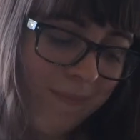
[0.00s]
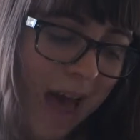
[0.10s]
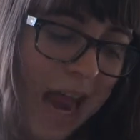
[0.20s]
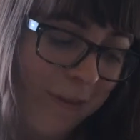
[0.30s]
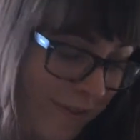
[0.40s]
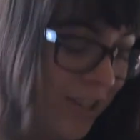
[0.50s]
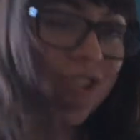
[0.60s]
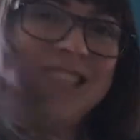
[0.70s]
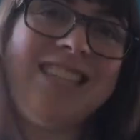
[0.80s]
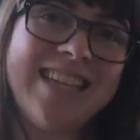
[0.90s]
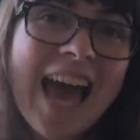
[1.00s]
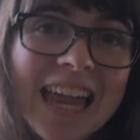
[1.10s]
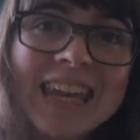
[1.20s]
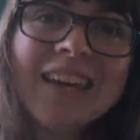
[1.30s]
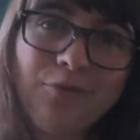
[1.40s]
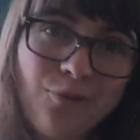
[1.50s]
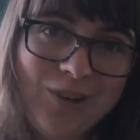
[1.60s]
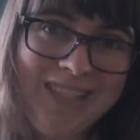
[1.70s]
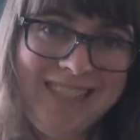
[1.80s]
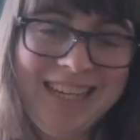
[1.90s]
I finished it at
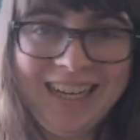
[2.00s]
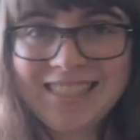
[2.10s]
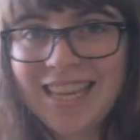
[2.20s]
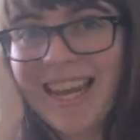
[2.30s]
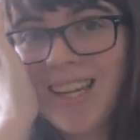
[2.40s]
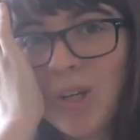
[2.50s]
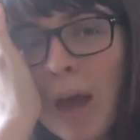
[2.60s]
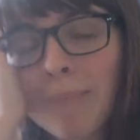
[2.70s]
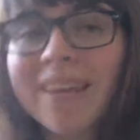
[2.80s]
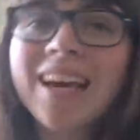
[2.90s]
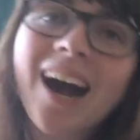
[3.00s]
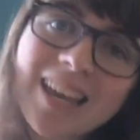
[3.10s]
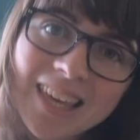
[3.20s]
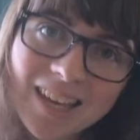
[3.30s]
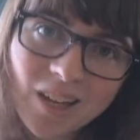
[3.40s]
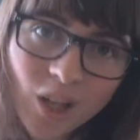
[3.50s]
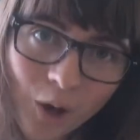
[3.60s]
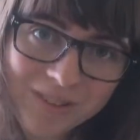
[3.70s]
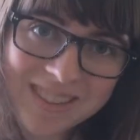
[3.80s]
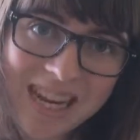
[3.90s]
10:46, and I knew I'd be cutting it
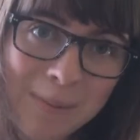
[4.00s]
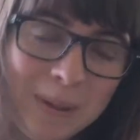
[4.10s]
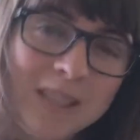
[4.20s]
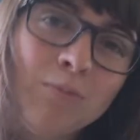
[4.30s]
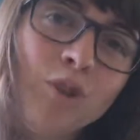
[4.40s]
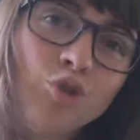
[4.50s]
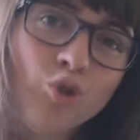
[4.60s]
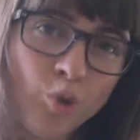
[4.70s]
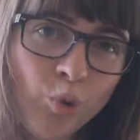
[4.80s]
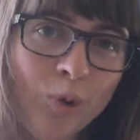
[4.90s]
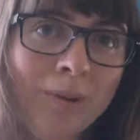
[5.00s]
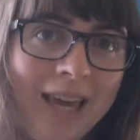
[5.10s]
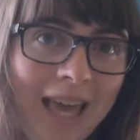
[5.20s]
close, and I picked up The Jewel by